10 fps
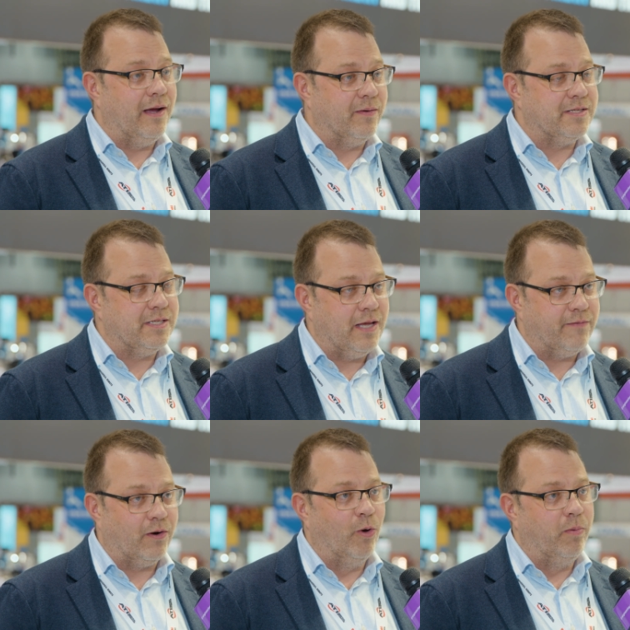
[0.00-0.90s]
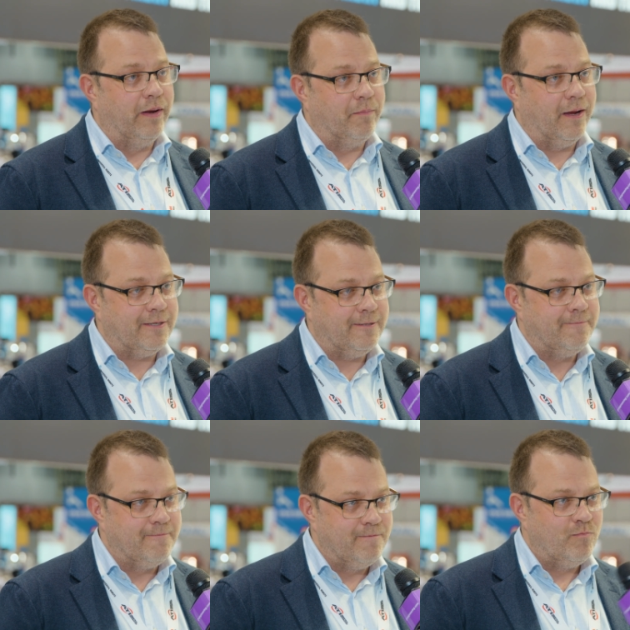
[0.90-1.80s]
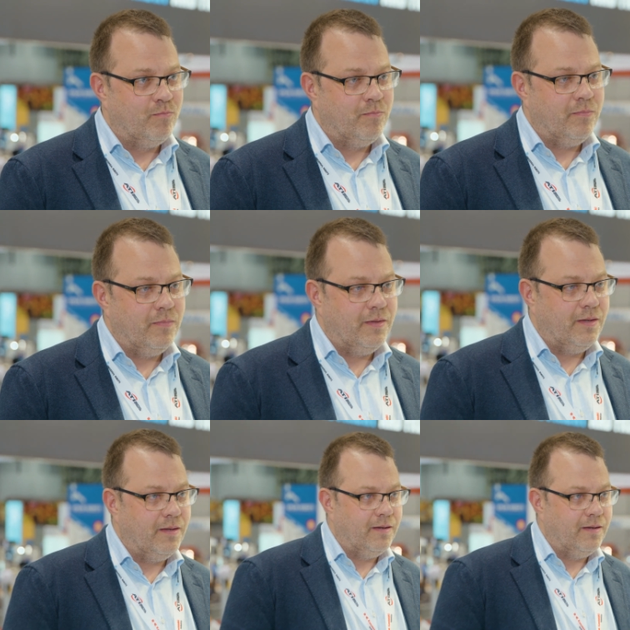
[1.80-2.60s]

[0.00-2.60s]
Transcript: now can see have a global impact. Mikkel,